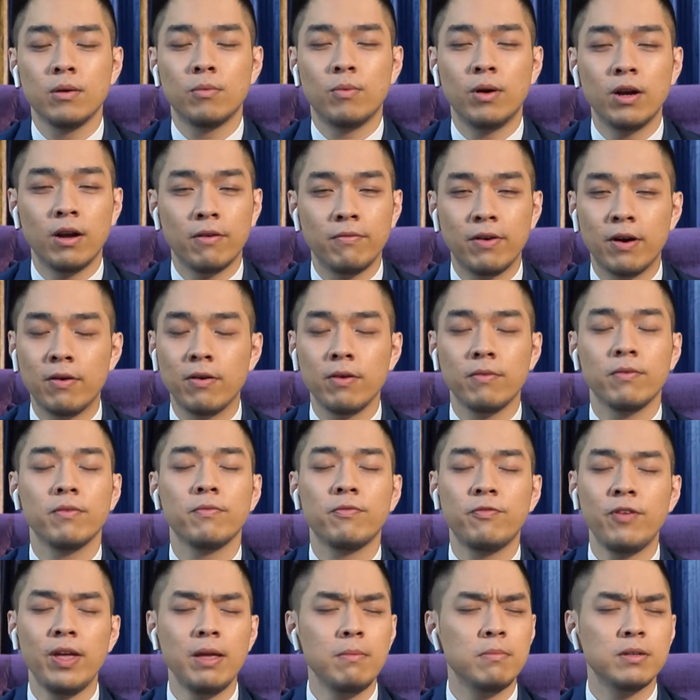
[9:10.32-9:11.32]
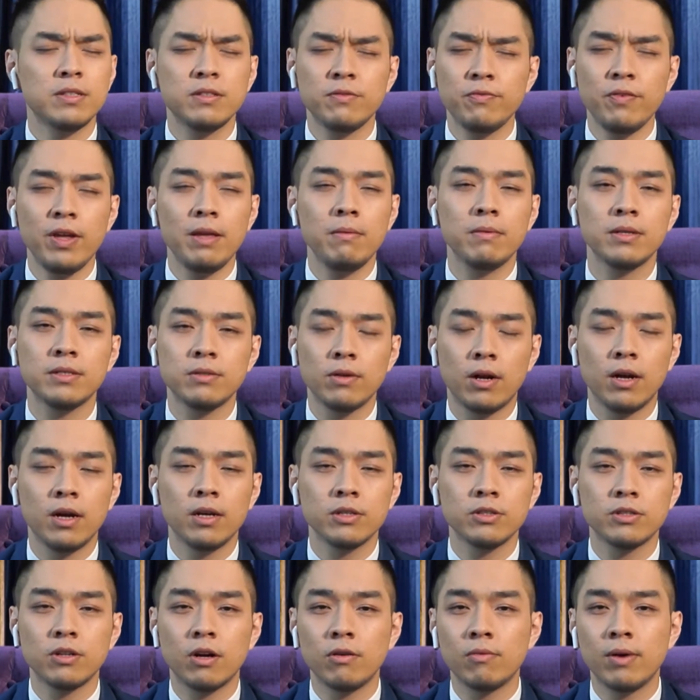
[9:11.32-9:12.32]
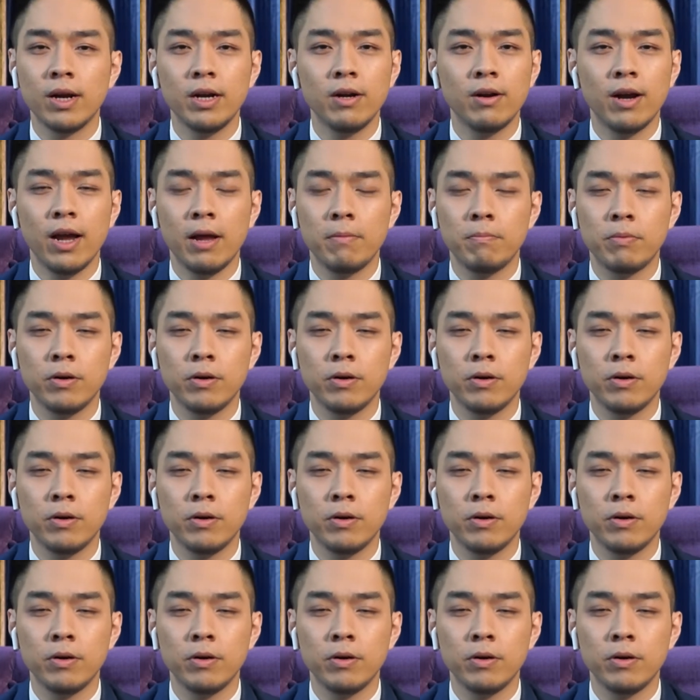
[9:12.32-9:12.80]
one of our famous songwriter and